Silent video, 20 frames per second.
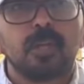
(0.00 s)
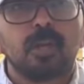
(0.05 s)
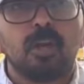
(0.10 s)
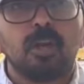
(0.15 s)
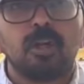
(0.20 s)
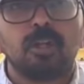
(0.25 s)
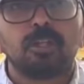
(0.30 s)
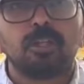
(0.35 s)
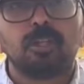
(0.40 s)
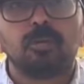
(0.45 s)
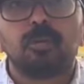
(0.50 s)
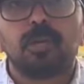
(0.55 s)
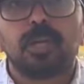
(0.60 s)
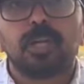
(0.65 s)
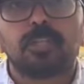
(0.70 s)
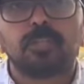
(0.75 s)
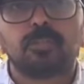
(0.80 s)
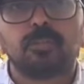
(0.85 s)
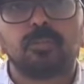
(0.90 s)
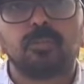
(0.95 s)
Also, one
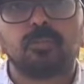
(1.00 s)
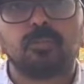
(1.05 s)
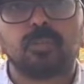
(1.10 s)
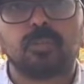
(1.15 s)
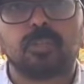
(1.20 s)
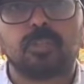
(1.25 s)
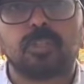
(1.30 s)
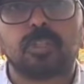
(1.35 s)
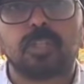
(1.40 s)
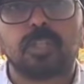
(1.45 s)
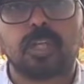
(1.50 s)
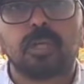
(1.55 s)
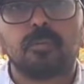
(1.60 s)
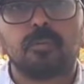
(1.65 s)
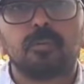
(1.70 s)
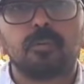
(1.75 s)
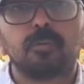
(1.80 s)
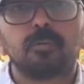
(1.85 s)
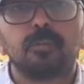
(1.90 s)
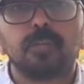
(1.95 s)
has to think
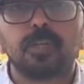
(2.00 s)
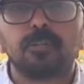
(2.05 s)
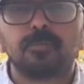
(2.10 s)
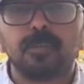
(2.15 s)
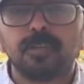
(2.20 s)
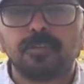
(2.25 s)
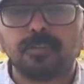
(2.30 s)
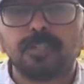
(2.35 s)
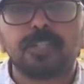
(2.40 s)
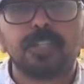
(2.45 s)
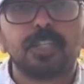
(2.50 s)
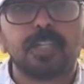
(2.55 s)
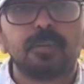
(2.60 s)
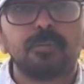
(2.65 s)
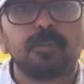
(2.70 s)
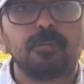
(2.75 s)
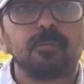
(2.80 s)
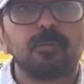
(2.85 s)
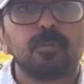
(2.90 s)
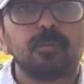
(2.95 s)
about when we think
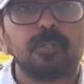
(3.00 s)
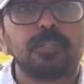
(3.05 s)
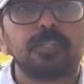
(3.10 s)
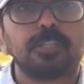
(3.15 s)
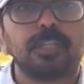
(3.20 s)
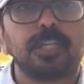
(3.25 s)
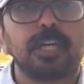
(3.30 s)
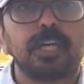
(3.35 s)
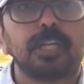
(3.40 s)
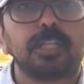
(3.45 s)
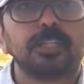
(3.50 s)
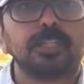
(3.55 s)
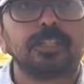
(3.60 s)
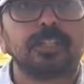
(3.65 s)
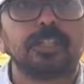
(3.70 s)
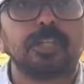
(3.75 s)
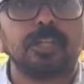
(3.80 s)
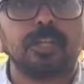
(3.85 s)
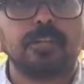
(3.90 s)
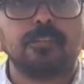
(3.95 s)
about Mohammad Siraj,
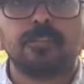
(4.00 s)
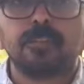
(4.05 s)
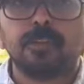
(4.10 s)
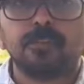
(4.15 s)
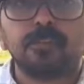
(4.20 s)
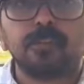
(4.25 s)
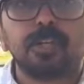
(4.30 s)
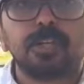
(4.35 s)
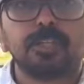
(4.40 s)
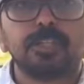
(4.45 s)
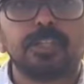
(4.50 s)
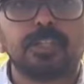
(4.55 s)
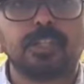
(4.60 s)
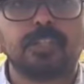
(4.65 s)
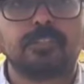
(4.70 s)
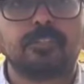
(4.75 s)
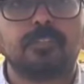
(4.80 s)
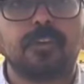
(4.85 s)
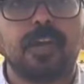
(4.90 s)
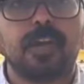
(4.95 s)
we have to consider
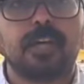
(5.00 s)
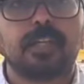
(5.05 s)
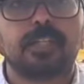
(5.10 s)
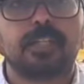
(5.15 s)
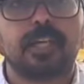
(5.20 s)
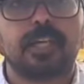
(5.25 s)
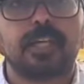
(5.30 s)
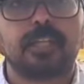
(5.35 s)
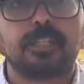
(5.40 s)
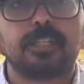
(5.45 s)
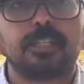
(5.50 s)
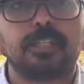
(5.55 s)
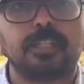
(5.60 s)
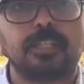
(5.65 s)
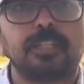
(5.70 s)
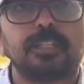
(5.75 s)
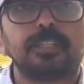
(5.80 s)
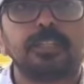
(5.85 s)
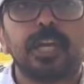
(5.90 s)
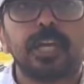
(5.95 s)
the fact that he
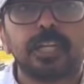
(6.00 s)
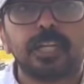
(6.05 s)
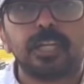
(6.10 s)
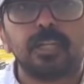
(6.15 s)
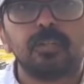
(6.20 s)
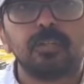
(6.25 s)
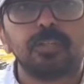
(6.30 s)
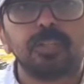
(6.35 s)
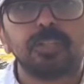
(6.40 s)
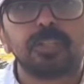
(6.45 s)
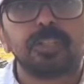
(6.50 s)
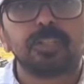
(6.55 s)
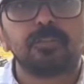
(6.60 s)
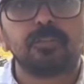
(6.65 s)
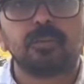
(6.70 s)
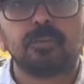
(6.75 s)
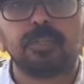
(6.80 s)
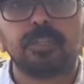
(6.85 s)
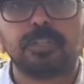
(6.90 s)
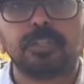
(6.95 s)
started using this
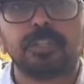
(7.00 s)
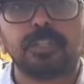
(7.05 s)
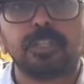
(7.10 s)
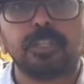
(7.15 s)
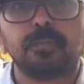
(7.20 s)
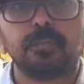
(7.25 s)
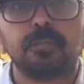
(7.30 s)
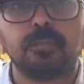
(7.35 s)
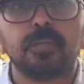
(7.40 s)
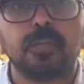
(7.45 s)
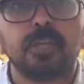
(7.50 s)
wobble seam